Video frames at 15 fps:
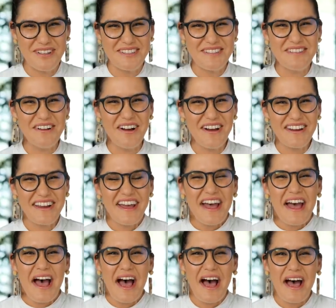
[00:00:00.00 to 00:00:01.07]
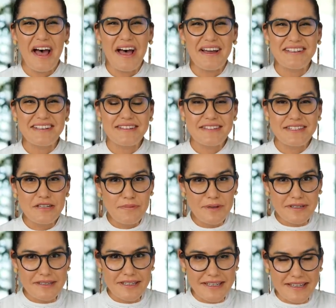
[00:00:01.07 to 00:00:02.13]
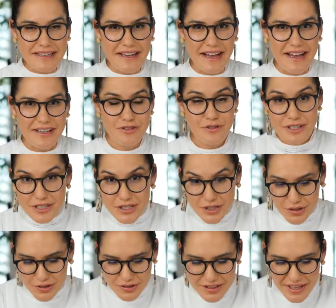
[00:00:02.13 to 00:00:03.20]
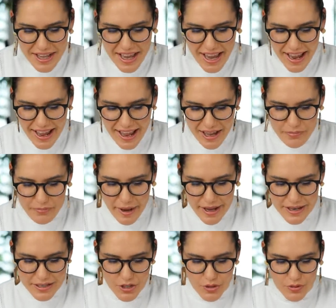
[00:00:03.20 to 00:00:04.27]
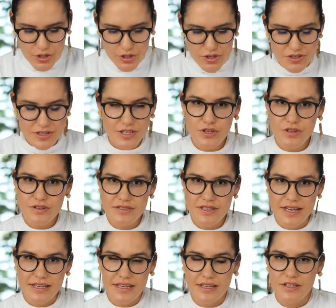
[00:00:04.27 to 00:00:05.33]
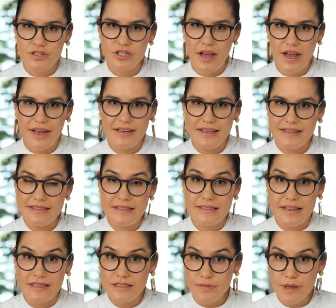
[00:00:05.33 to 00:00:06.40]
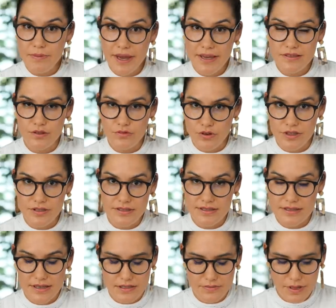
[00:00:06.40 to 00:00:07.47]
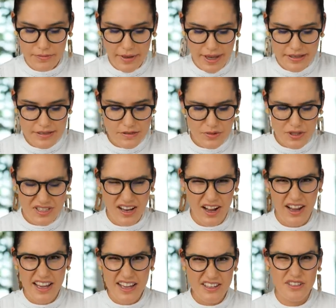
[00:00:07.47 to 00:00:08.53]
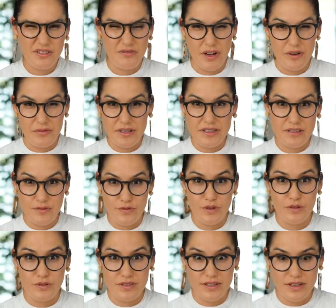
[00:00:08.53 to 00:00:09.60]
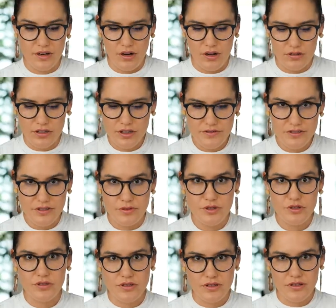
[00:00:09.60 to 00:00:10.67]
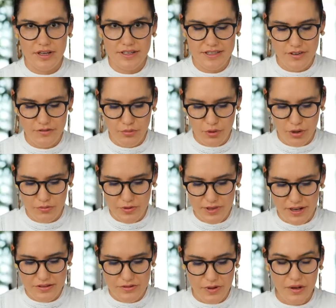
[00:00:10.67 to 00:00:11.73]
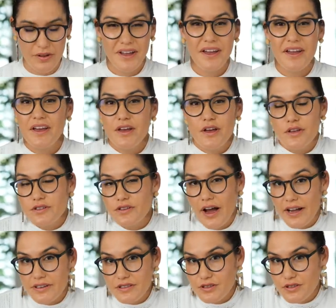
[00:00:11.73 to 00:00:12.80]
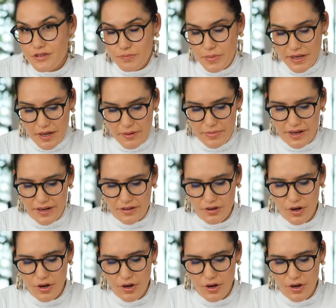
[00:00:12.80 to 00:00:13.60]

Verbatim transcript: it's not uh, typically uh, traditional, uh, but you would usually use like a Chinese sesame paste or roasted sesame paste, which I actually find really difficult to get a hold of. So I'm sure you guys have a problem with that as well. So I just use peanut butter,